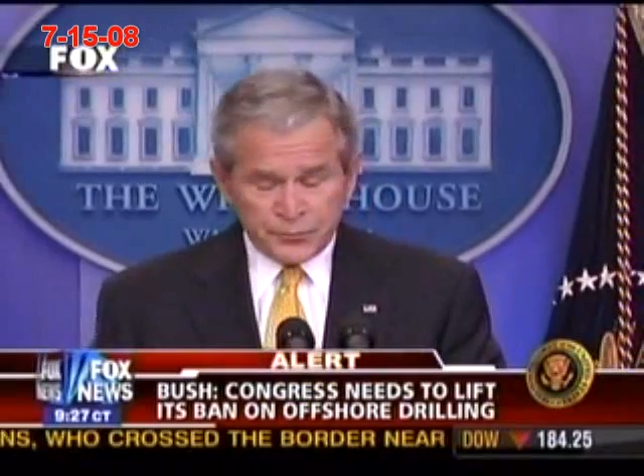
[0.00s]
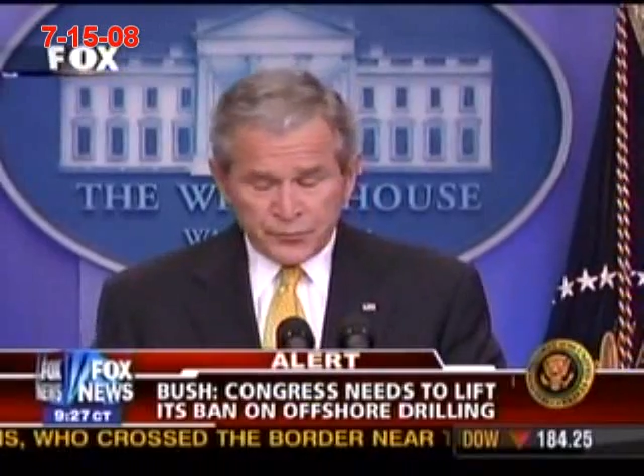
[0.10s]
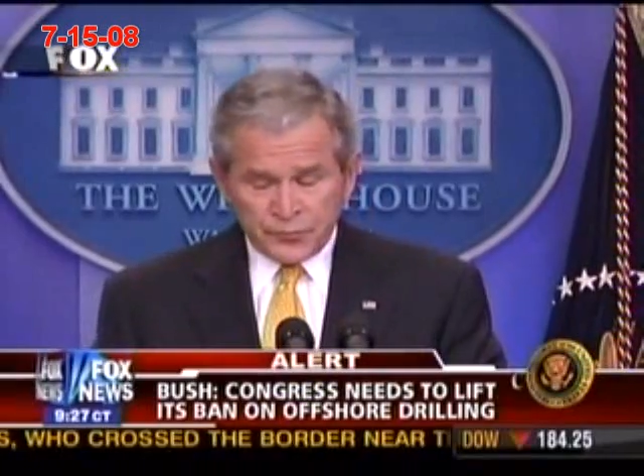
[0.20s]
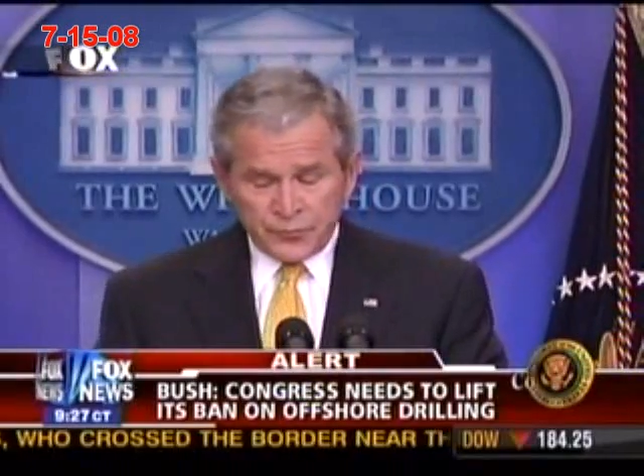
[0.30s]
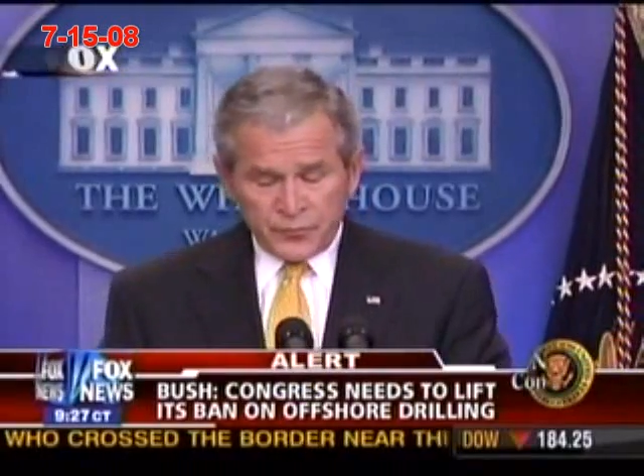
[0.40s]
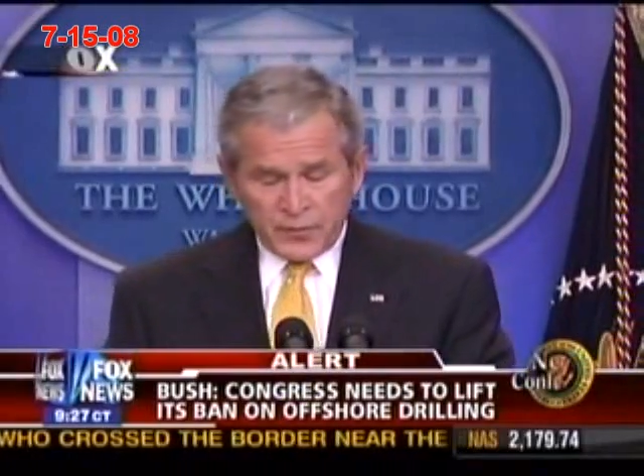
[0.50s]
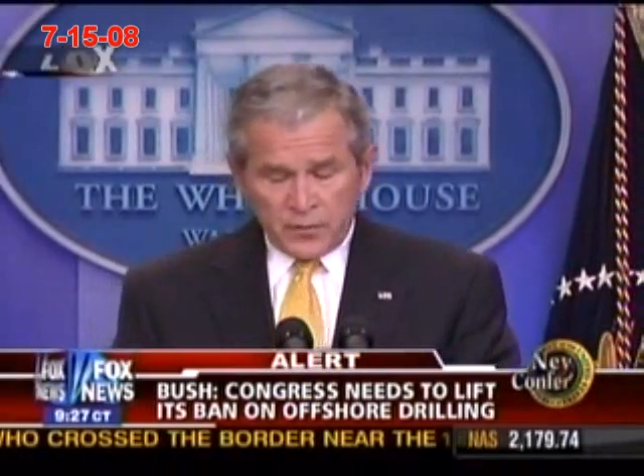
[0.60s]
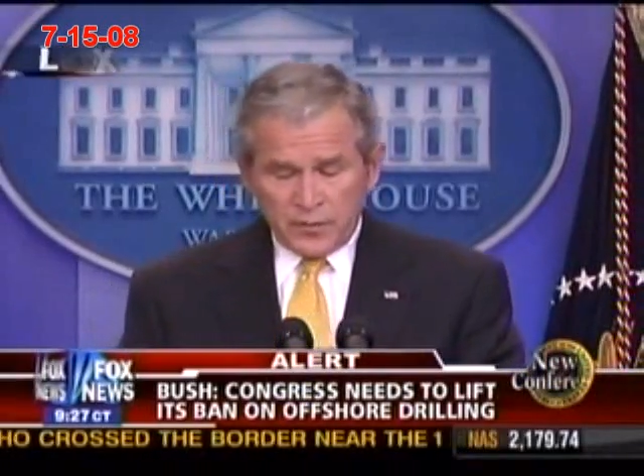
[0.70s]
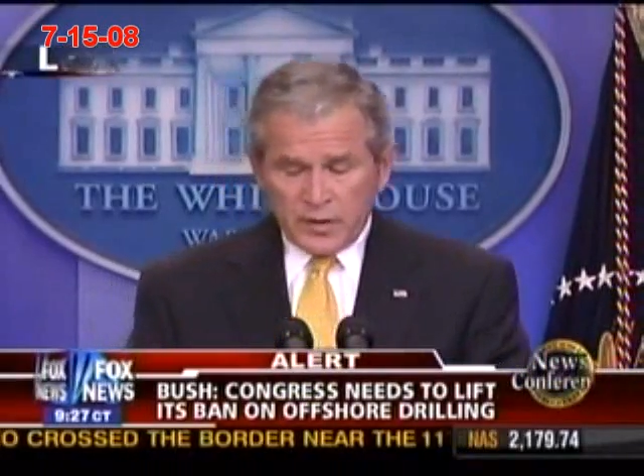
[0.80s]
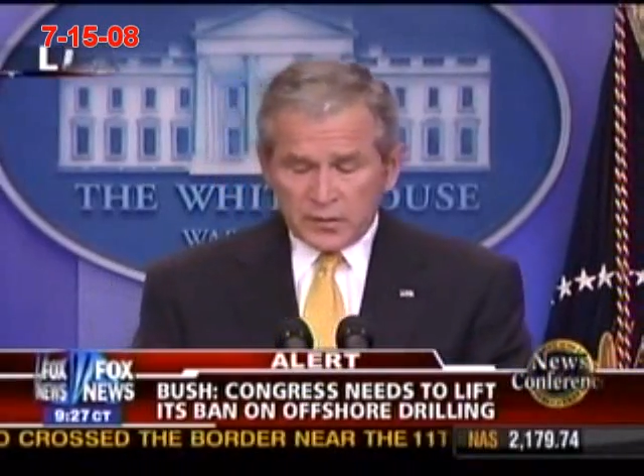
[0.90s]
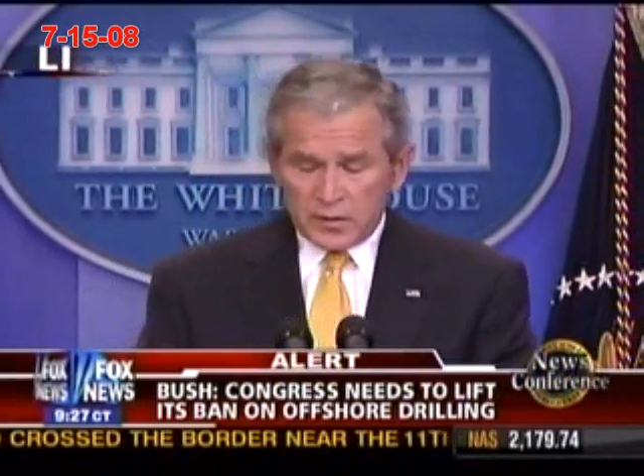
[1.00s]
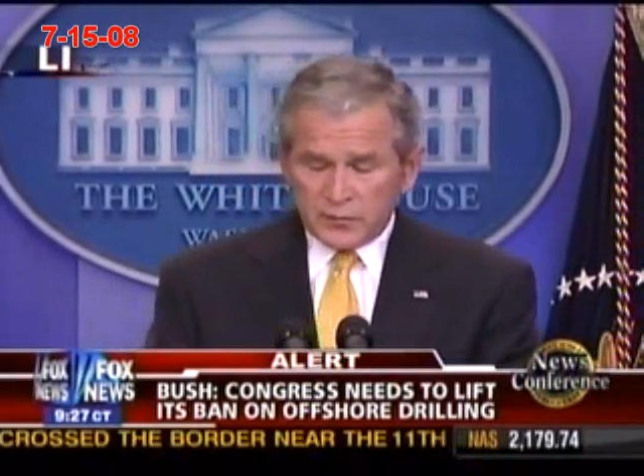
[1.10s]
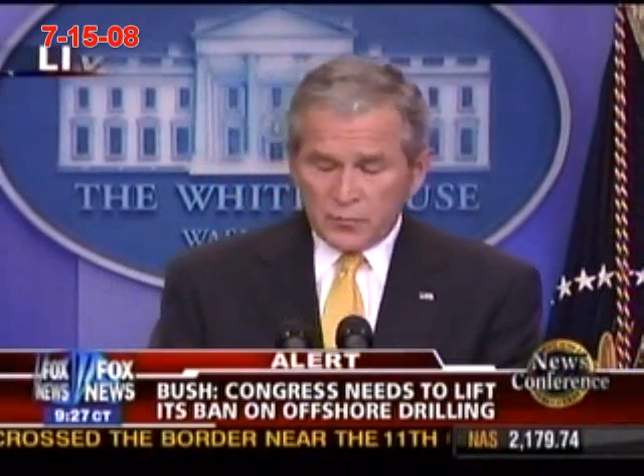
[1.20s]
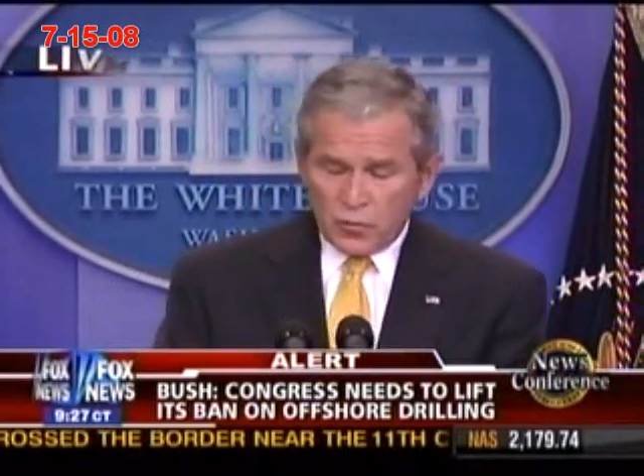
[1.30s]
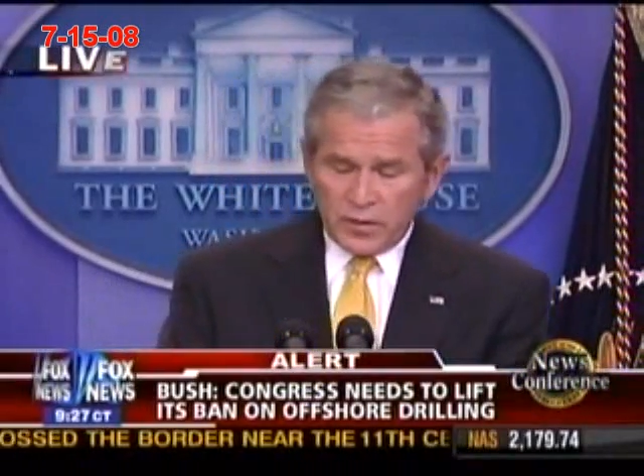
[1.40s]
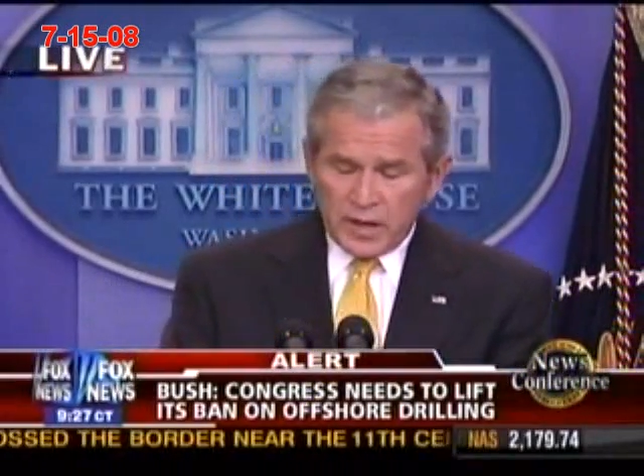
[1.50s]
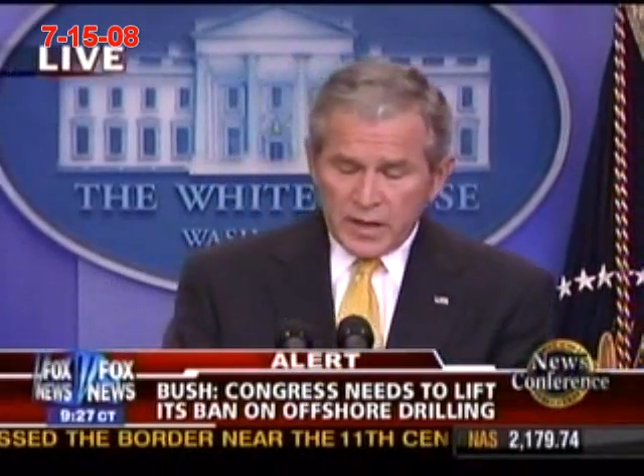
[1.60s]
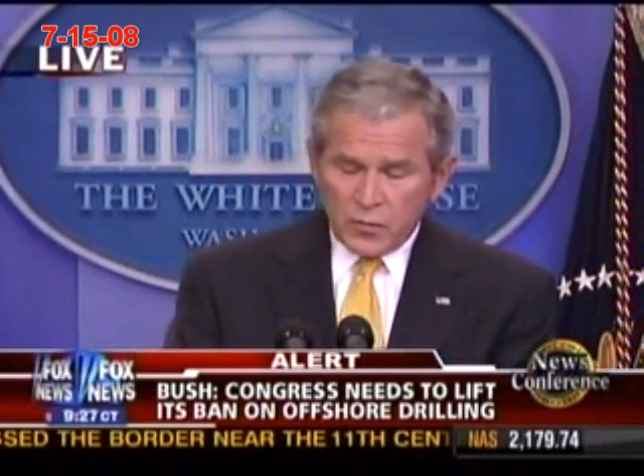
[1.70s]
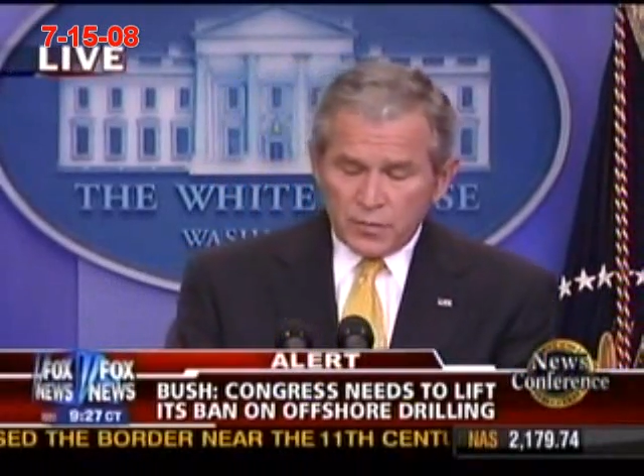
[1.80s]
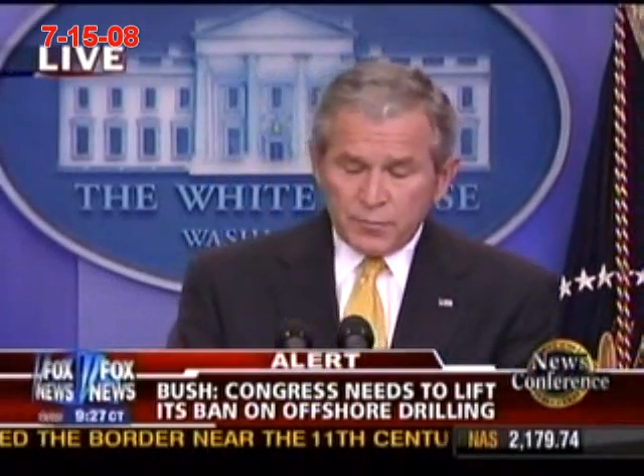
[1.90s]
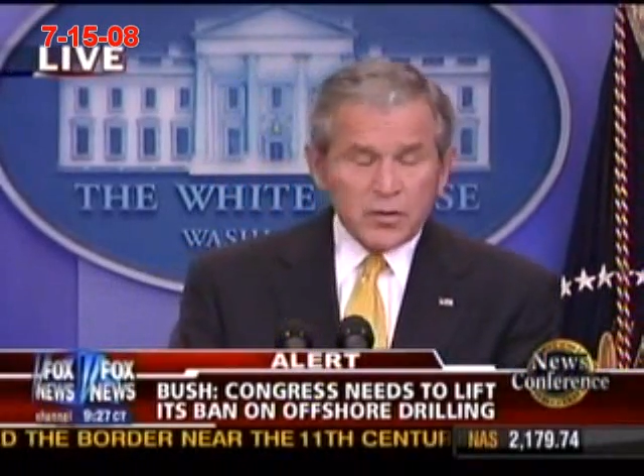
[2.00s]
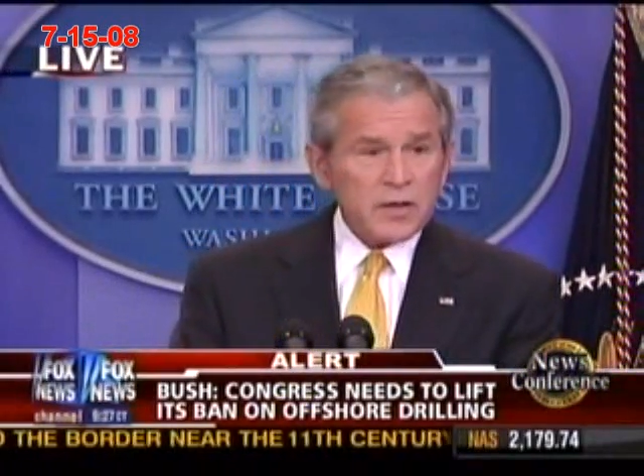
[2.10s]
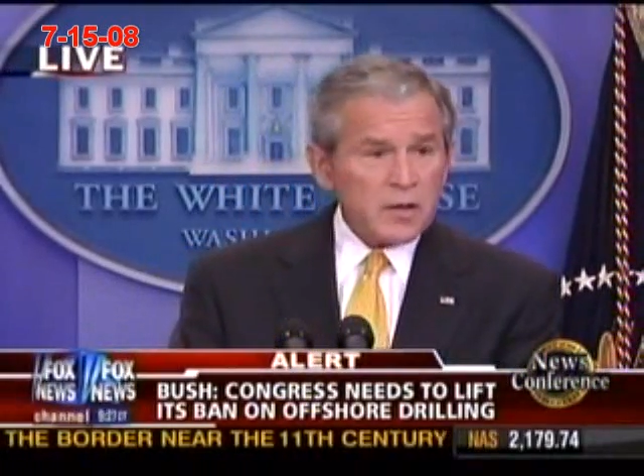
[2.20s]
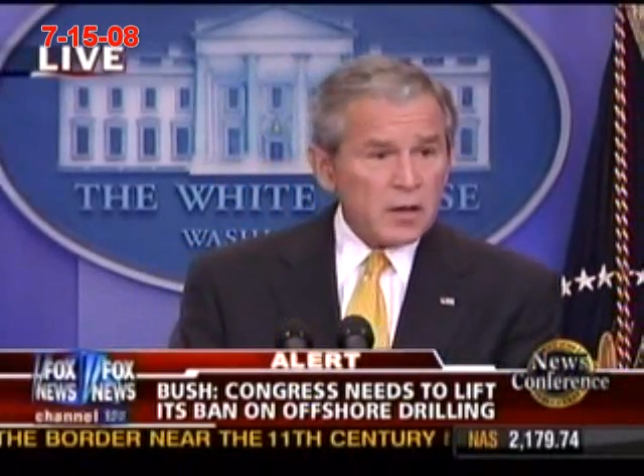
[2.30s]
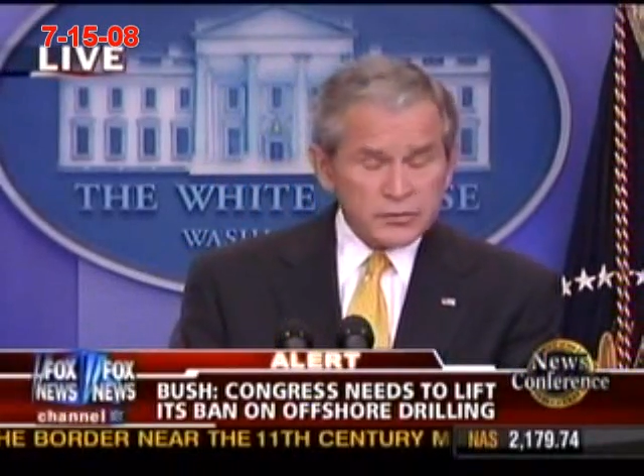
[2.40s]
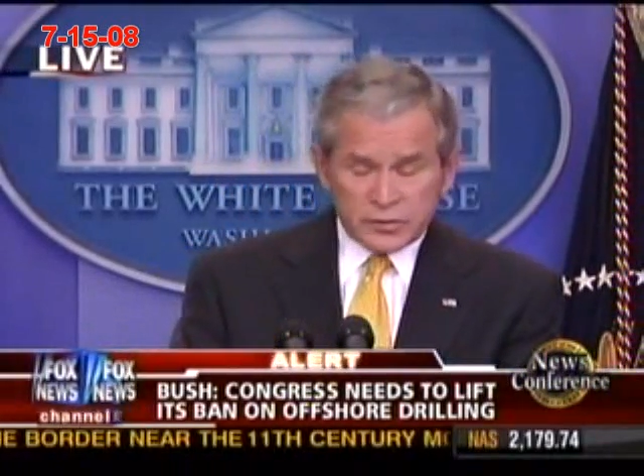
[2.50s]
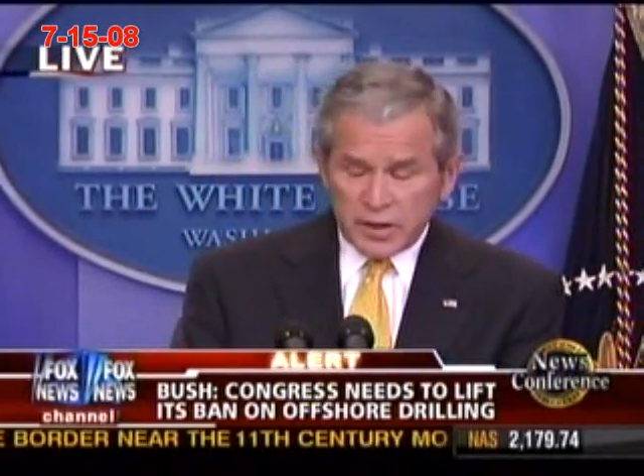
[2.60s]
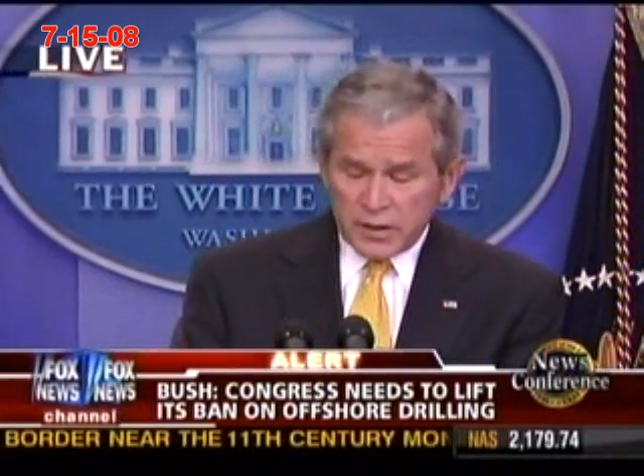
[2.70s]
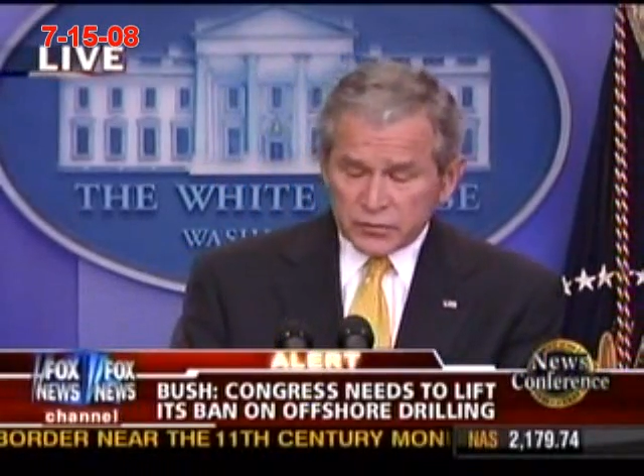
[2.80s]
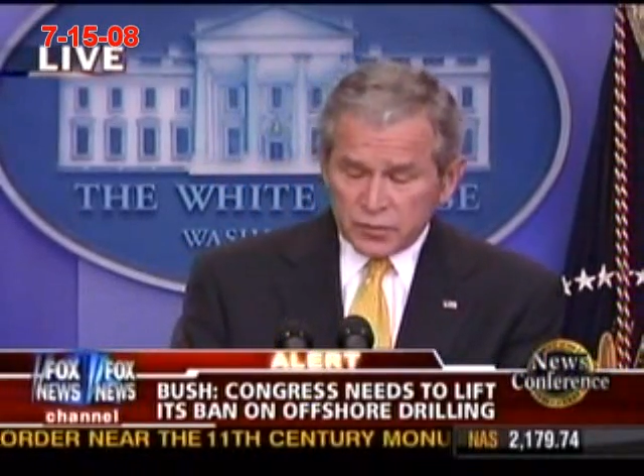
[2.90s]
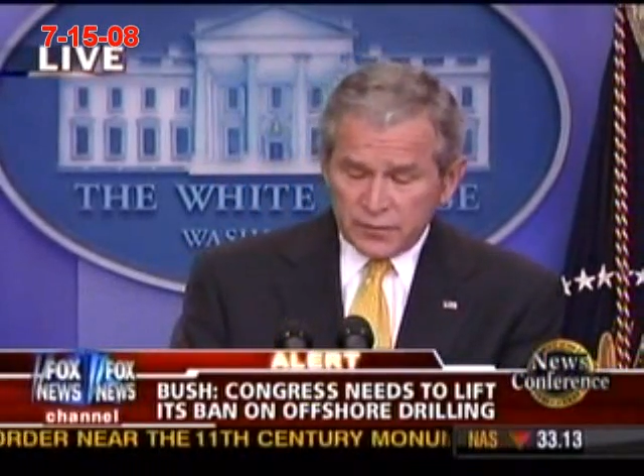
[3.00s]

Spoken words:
We've now delivered more than $91 billion in tax relief